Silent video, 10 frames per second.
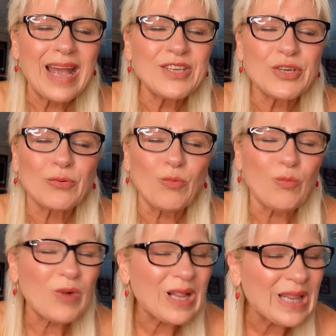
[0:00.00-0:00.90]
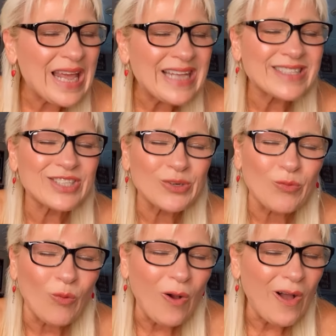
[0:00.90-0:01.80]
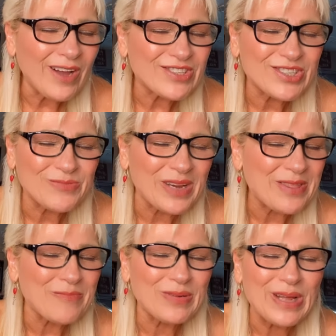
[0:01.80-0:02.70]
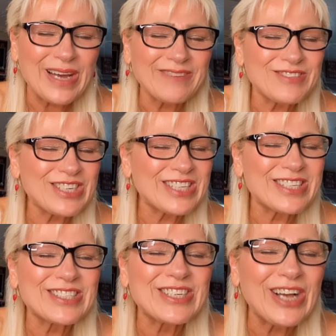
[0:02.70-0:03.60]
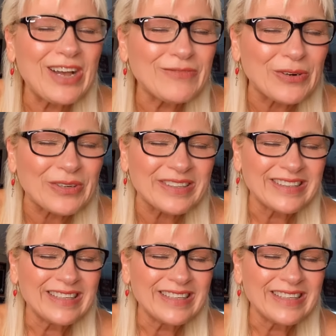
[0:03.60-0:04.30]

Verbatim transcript: and you're cleansed, you're washed by the blood of Jesus covered,